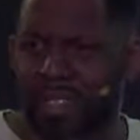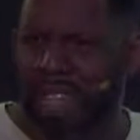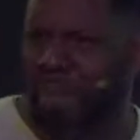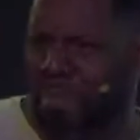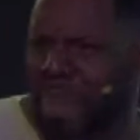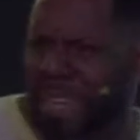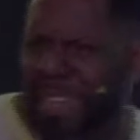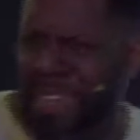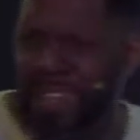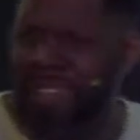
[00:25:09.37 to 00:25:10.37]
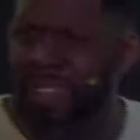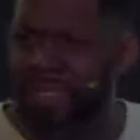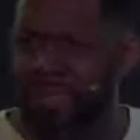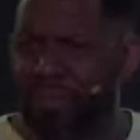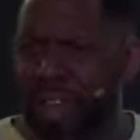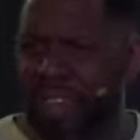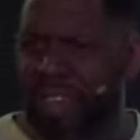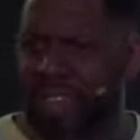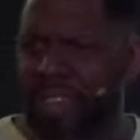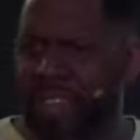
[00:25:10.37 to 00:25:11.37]
Committed. Right?
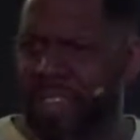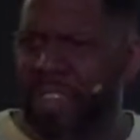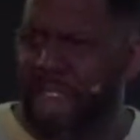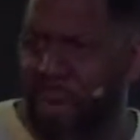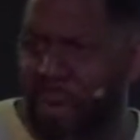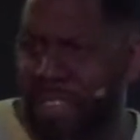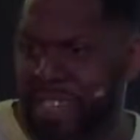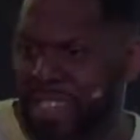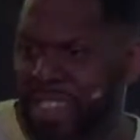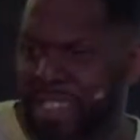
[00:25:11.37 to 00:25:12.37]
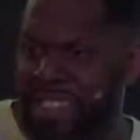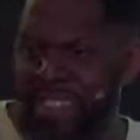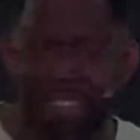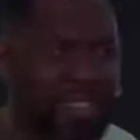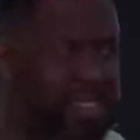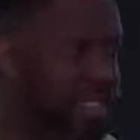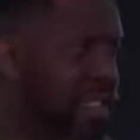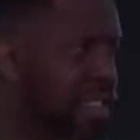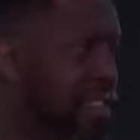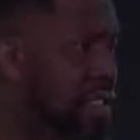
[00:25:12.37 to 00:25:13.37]
Character and consistency.
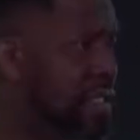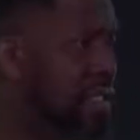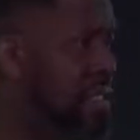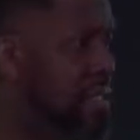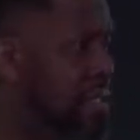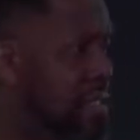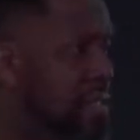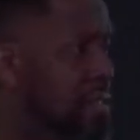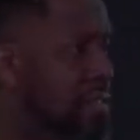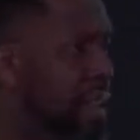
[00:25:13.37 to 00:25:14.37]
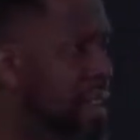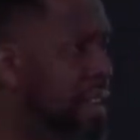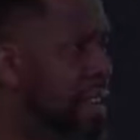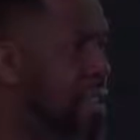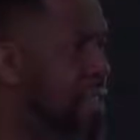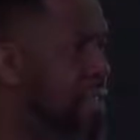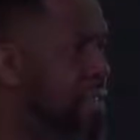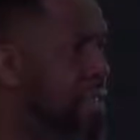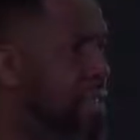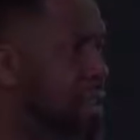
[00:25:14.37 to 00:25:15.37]
Right?
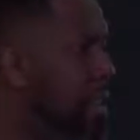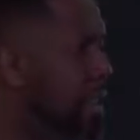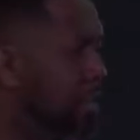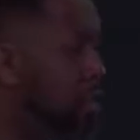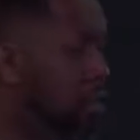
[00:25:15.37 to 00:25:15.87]
If you're